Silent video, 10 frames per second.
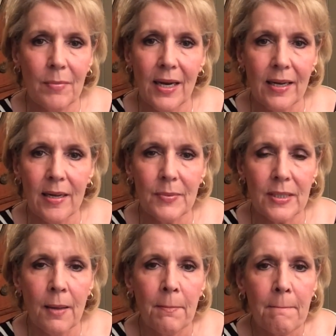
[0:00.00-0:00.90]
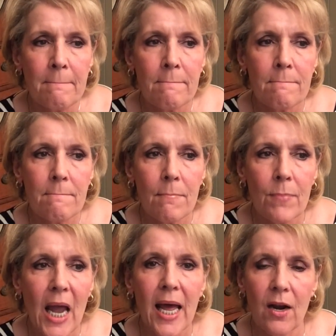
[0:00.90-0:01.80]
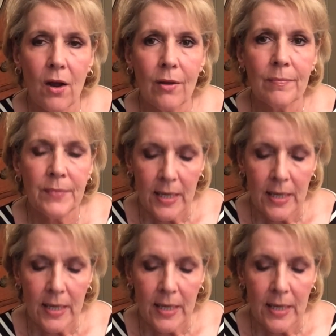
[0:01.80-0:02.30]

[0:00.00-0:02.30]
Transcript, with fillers: my lips at all.